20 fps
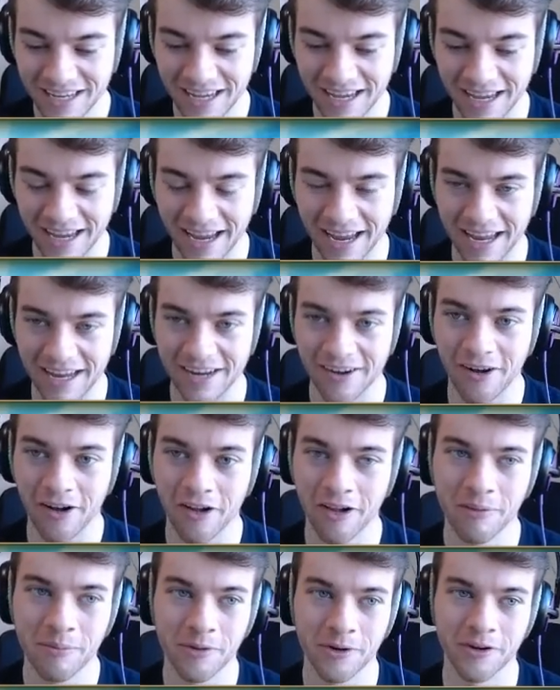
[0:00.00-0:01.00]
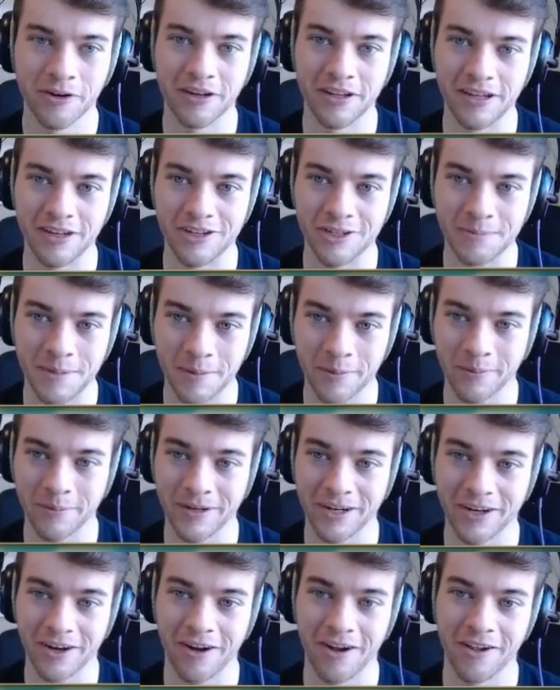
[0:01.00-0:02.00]
and all morning, just people have been
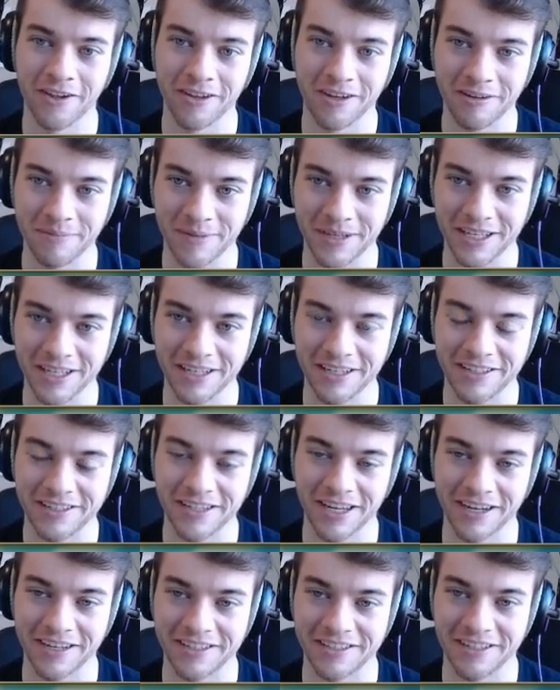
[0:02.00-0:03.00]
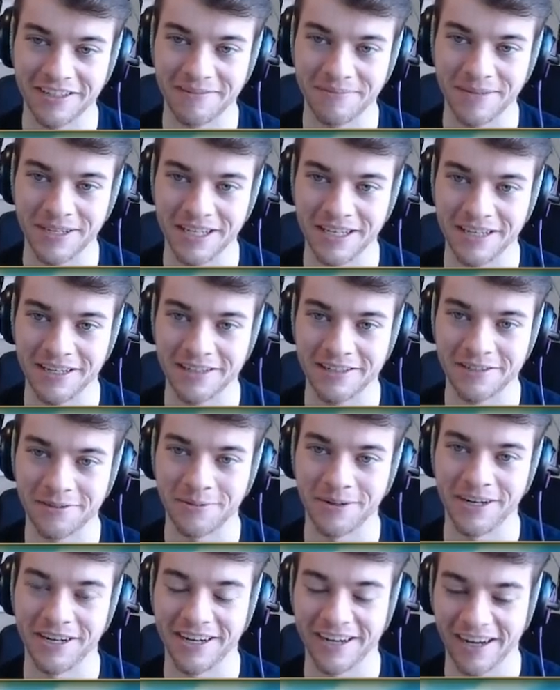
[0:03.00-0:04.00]
calling me, texting me,
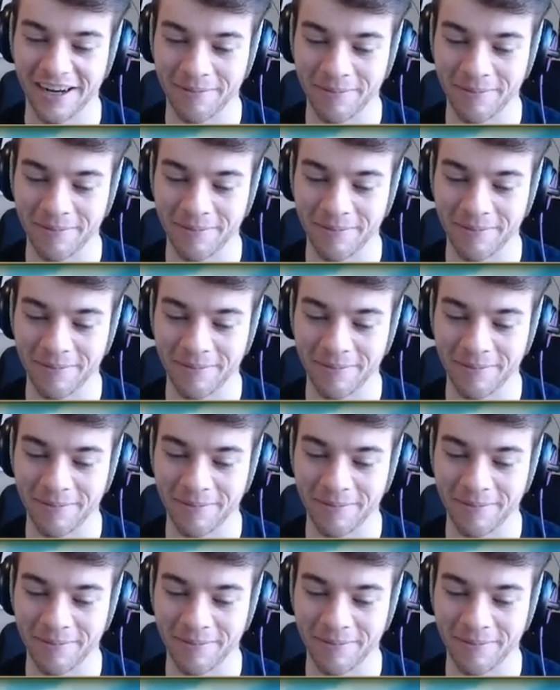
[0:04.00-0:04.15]
tweeting at